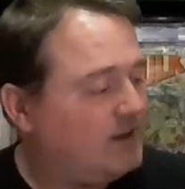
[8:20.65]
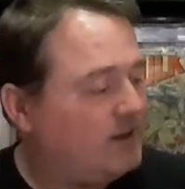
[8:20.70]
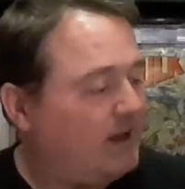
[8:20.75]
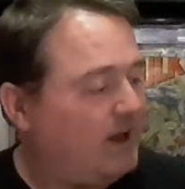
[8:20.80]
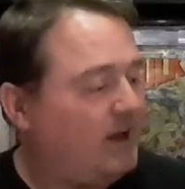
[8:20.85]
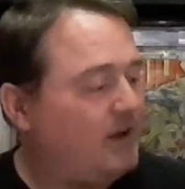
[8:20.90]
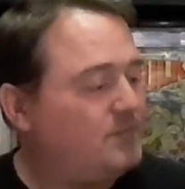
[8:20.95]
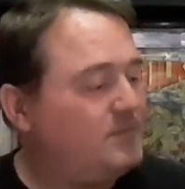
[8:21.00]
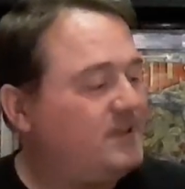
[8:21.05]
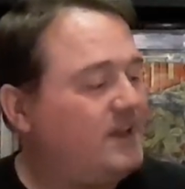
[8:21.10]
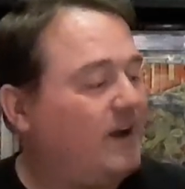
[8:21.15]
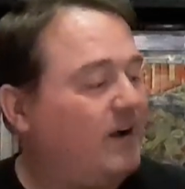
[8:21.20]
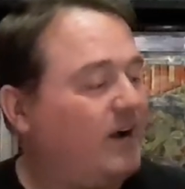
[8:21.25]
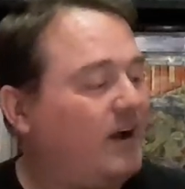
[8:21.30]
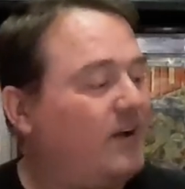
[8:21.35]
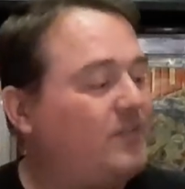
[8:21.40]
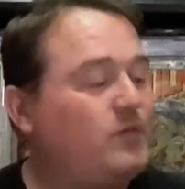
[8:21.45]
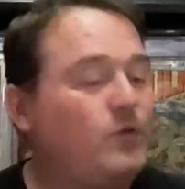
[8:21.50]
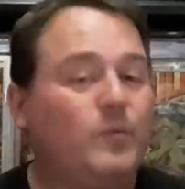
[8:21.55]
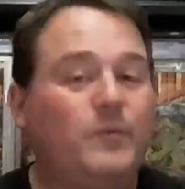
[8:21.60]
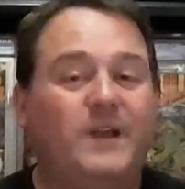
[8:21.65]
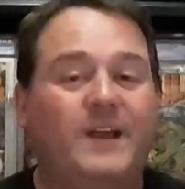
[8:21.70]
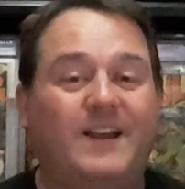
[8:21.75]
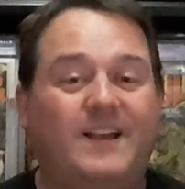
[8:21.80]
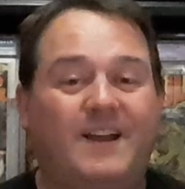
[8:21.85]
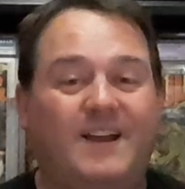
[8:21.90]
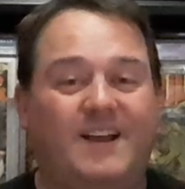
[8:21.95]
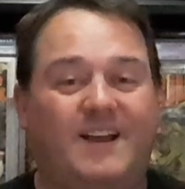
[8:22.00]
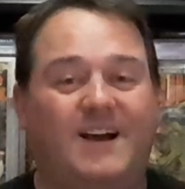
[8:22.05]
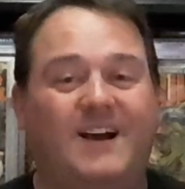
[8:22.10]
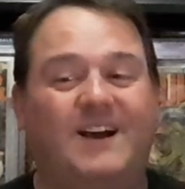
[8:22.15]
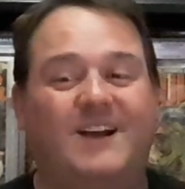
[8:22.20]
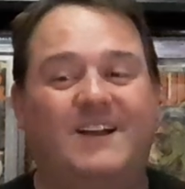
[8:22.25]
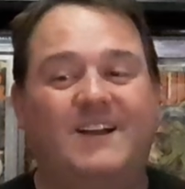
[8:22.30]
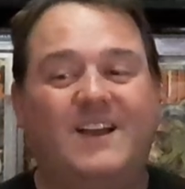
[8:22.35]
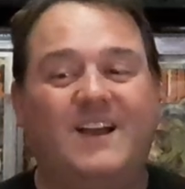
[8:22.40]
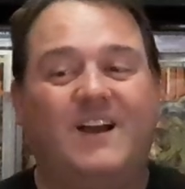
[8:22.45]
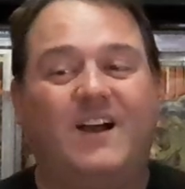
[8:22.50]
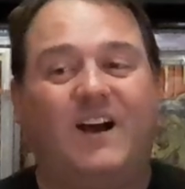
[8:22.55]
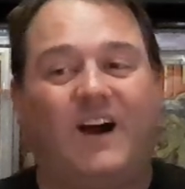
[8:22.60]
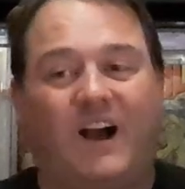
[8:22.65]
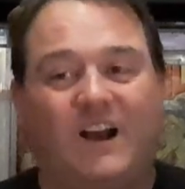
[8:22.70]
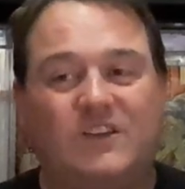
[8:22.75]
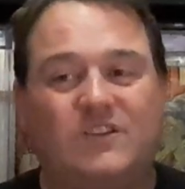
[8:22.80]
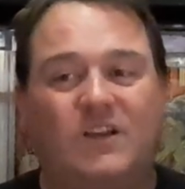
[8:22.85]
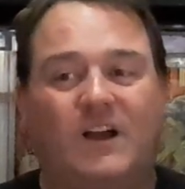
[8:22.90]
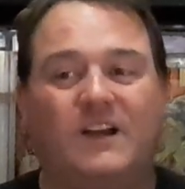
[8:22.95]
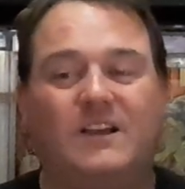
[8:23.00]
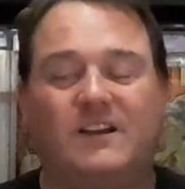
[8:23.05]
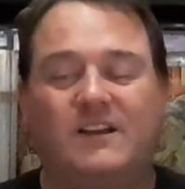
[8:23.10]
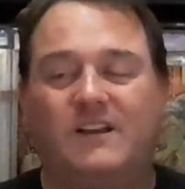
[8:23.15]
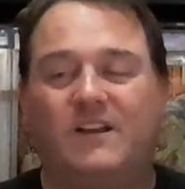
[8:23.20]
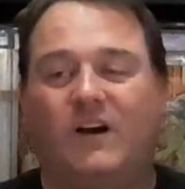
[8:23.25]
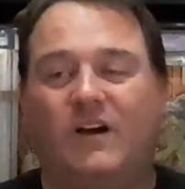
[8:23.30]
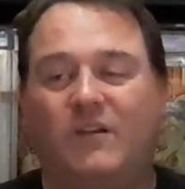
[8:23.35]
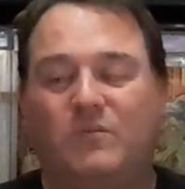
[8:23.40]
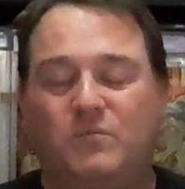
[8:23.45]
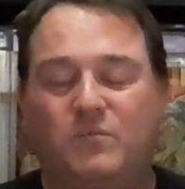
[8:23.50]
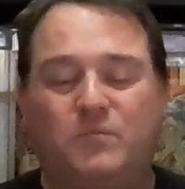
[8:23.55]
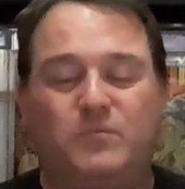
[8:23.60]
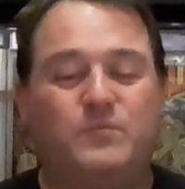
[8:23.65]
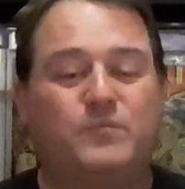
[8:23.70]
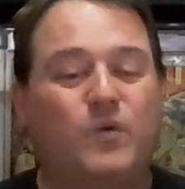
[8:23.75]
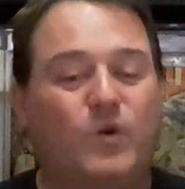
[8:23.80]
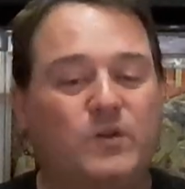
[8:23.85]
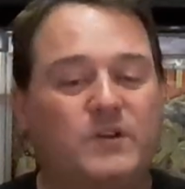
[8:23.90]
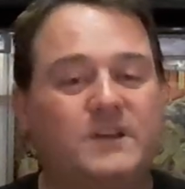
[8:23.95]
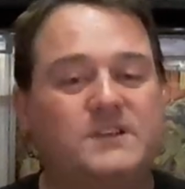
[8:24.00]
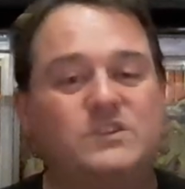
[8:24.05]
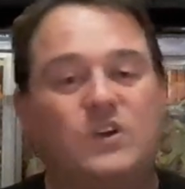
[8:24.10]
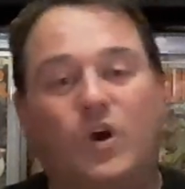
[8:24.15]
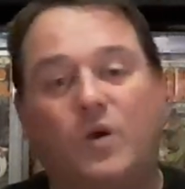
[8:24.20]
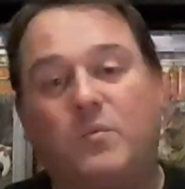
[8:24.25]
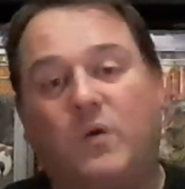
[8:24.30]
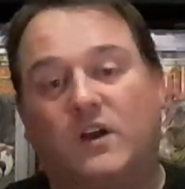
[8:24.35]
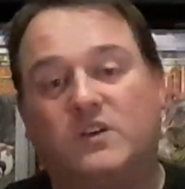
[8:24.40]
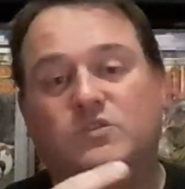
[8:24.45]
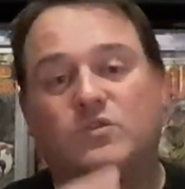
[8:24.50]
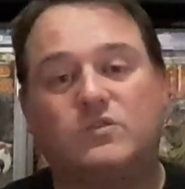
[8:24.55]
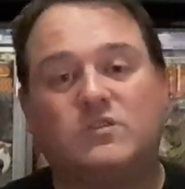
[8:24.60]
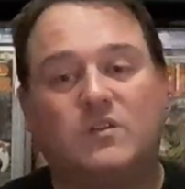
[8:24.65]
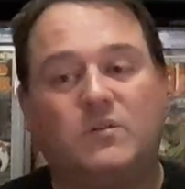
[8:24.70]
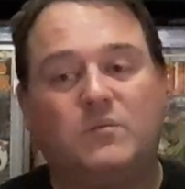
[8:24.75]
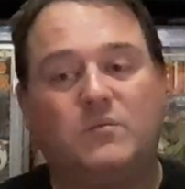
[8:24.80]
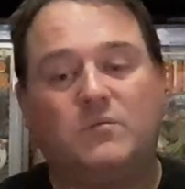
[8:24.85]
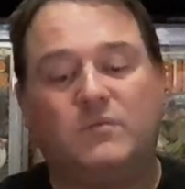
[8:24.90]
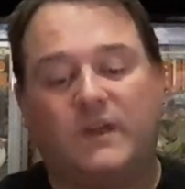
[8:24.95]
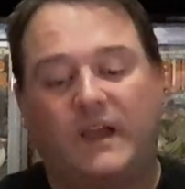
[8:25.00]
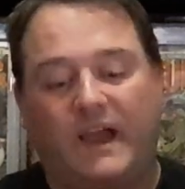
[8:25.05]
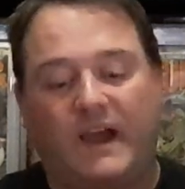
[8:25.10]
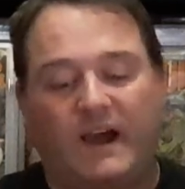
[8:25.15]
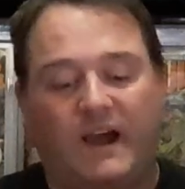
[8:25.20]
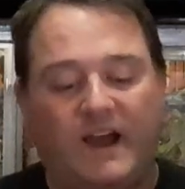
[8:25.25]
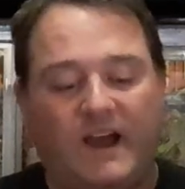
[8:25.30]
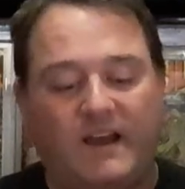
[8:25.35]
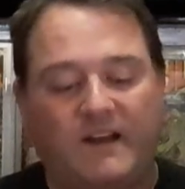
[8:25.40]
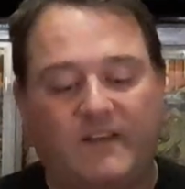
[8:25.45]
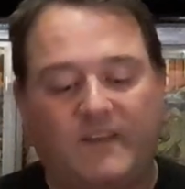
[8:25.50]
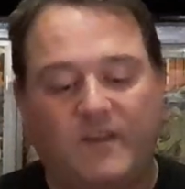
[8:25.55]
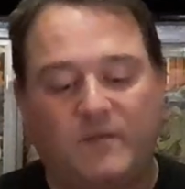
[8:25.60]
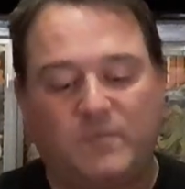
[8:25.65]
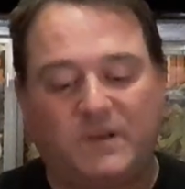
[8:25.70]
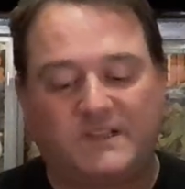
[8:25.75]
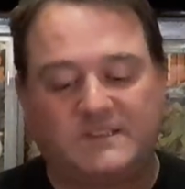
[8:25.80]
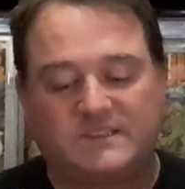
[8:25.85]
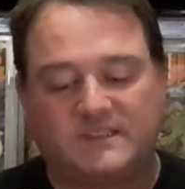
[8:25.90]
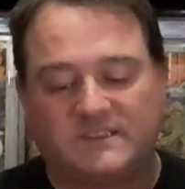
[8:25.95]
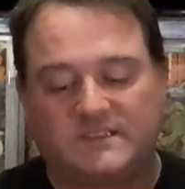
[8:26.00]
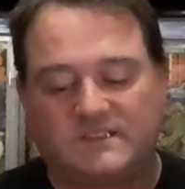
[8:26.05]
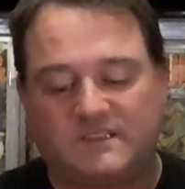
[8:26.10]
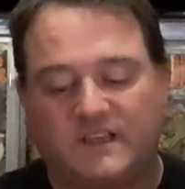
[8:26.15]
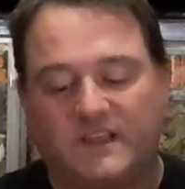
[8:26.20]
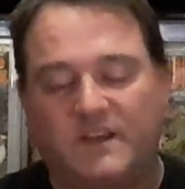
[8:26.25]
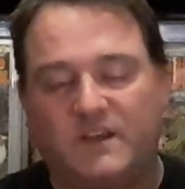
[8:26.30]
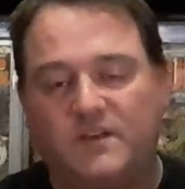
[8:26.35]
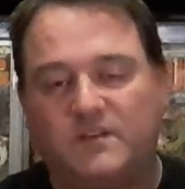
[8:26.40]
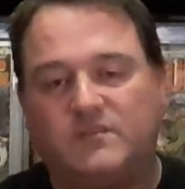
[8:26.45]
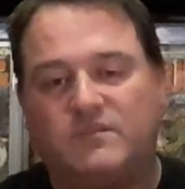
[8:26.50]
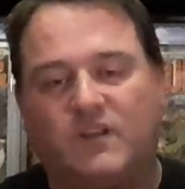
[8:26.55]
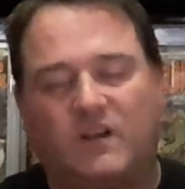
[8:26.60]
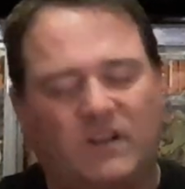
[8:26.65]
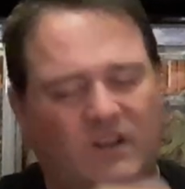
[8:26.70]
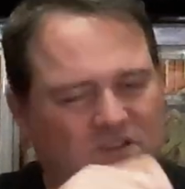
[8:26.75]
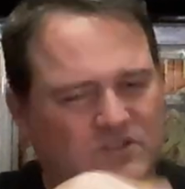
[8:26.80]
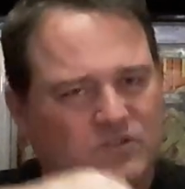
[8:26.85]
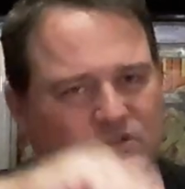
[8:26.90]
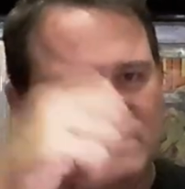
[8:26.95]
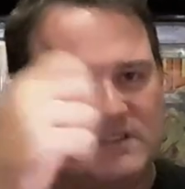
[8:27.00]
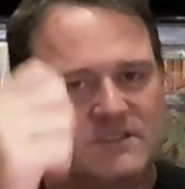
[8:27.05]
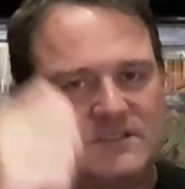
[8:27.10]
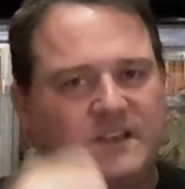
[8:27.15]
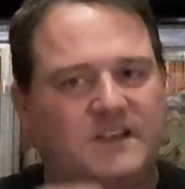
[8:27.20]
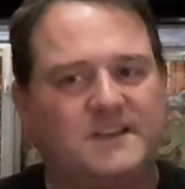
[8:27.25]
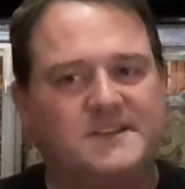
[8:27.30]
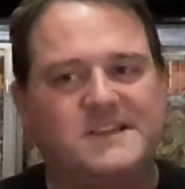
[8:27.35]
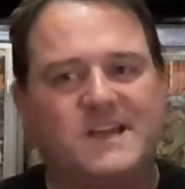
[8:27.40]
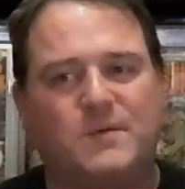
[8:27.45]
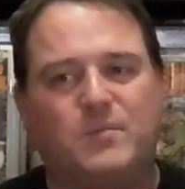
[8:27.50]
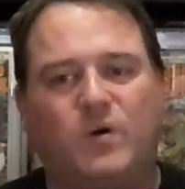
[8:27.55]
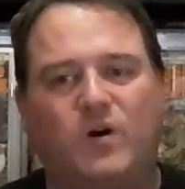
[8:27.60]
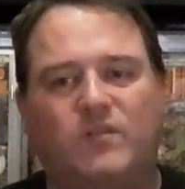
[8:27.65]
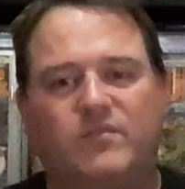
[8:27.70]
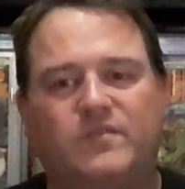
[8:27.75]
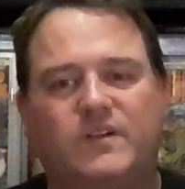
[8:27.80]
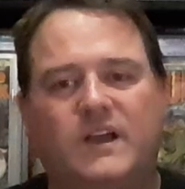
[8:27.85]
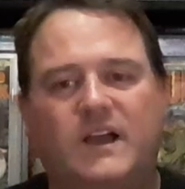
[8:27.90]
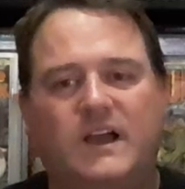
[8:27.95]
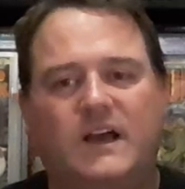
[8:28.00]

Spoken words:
Now, I have to admit, I brought these home. I took them out of their plastic sleeve. Like, I took the sticky tape off.